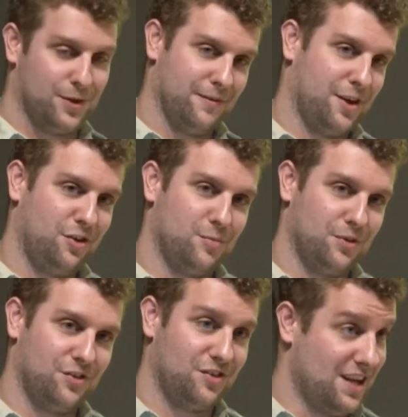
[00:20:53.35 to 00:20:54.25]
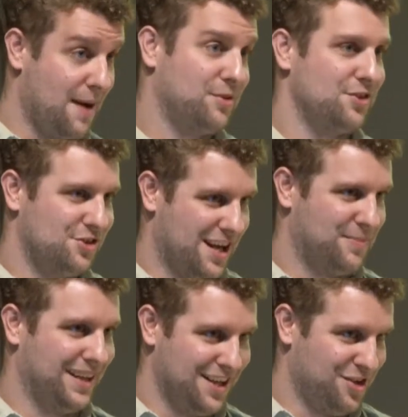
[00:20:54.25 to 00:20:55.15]
so all the customers stopped
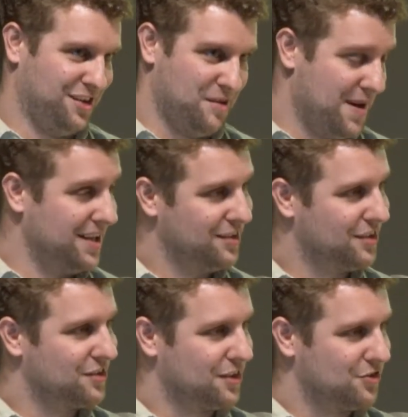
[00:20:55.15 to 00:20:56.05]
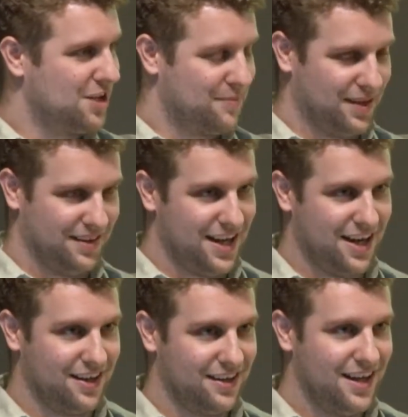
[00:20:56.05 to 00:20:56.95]
shopping at JCPenney's and started shopping
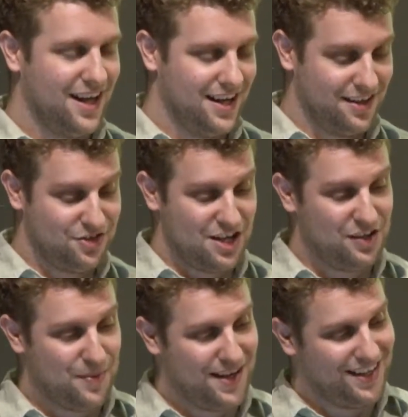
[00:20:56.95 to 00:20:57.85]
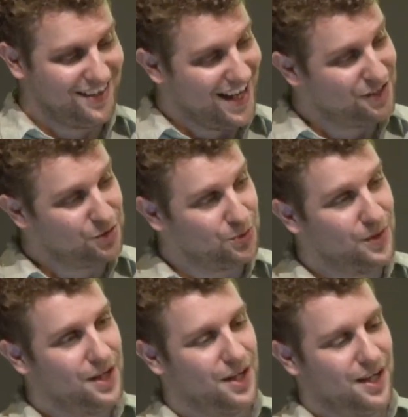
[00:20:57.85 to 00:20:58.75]
there, and then JCPenney's had to